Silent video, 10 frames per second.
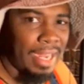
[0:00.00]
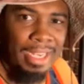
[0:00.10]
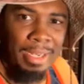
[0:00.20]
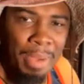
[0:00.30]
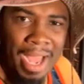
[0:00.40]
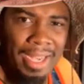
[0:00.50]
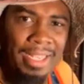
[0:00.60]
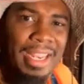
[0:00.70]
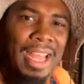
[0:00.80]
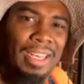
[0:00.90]
anybody
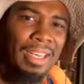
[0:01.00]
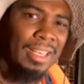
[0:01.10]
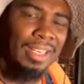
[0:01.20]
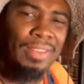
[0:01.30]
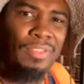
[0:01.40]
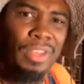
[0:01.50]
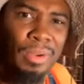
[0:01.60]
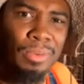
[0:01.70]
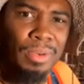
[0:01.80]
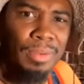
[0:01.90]
that love
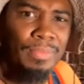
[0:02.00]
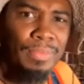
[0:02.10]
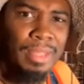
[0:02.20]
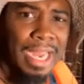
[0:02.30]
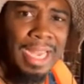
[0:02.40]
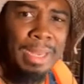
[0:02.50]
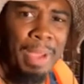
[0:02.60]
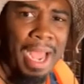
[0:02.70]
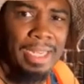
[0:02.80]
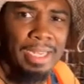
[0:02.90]
you?
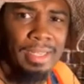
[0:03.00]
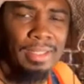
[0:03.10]
Anybody?